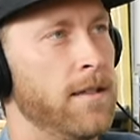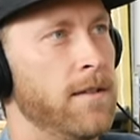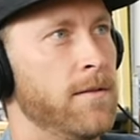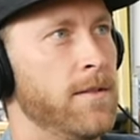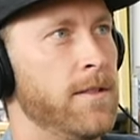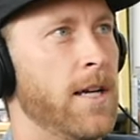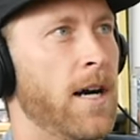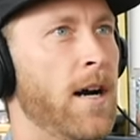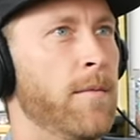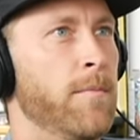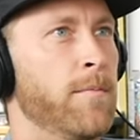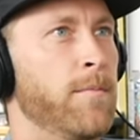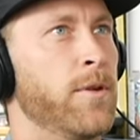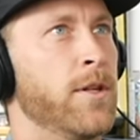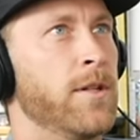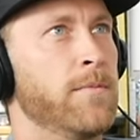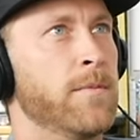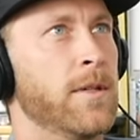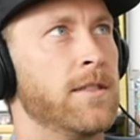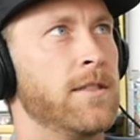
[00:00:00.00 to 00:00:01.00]
Dom
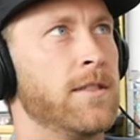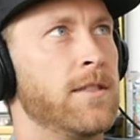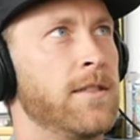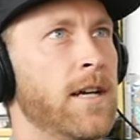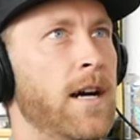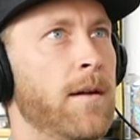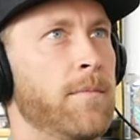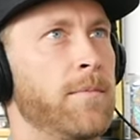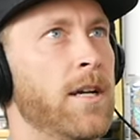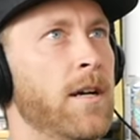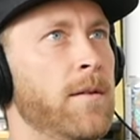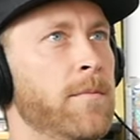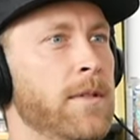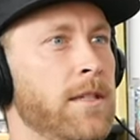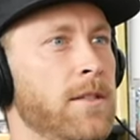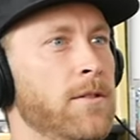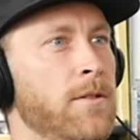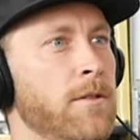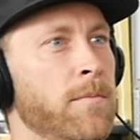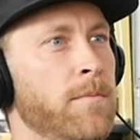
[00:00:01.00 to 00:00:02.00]
pretty much stopped
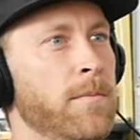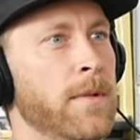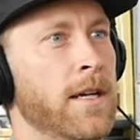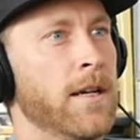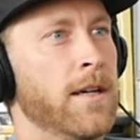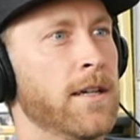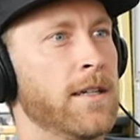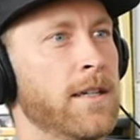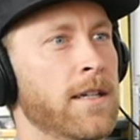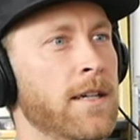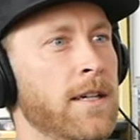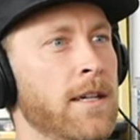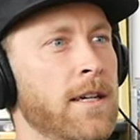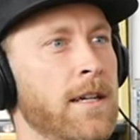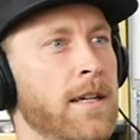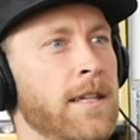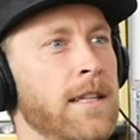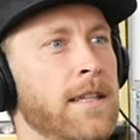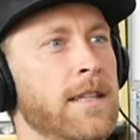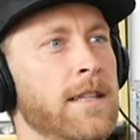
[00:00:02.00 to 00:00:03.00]
coming to
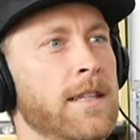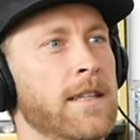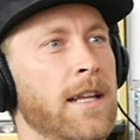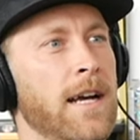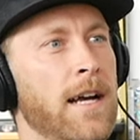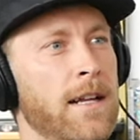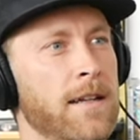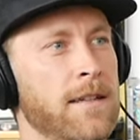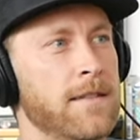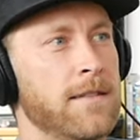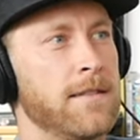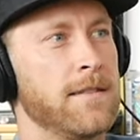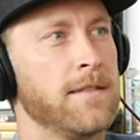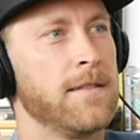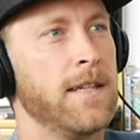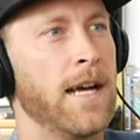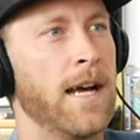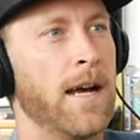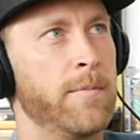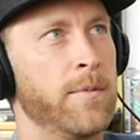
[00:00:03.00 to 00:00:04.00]
America, and then that
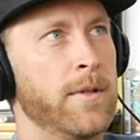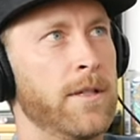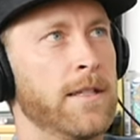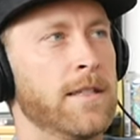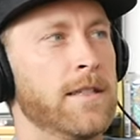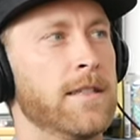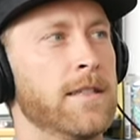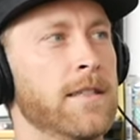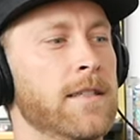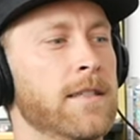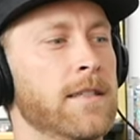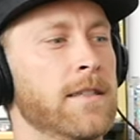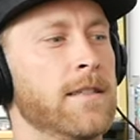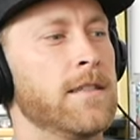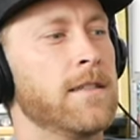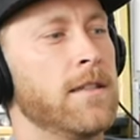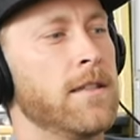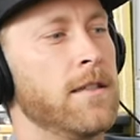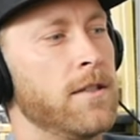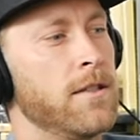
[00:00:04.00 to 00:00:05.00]
happened, and then
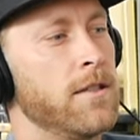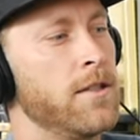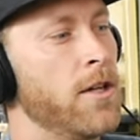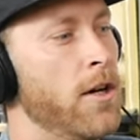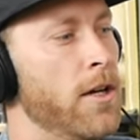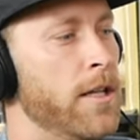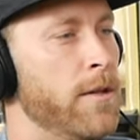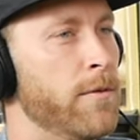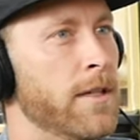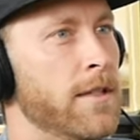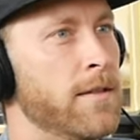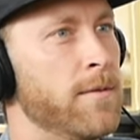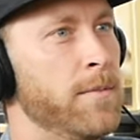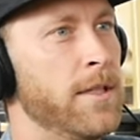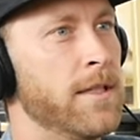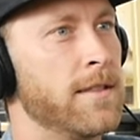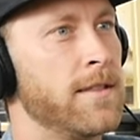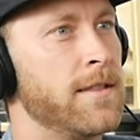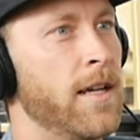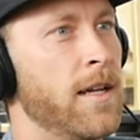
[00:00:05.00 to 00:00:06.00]
Cody went to
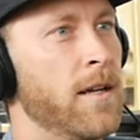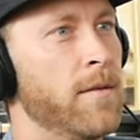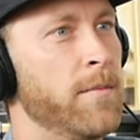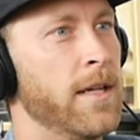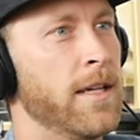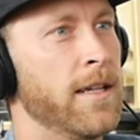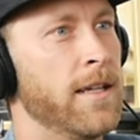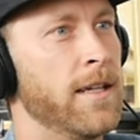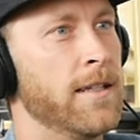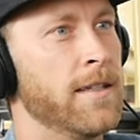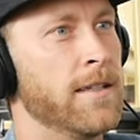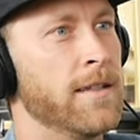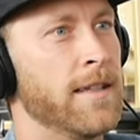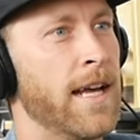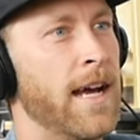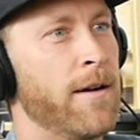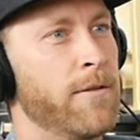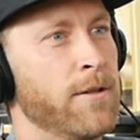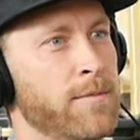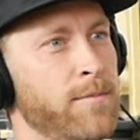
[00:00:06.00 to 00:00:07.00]
be a stuntman, and
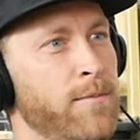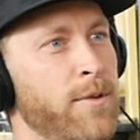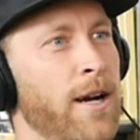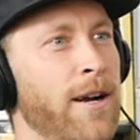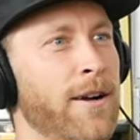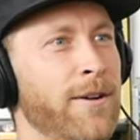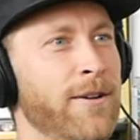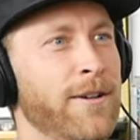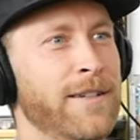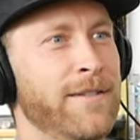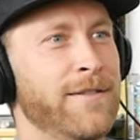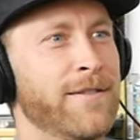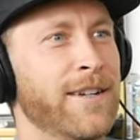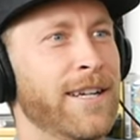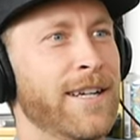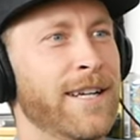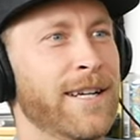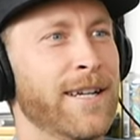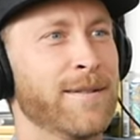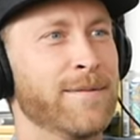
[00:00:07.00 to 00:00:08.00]
that was a priority for
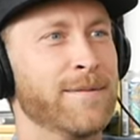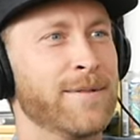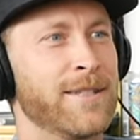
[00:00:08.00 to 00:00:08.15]
him.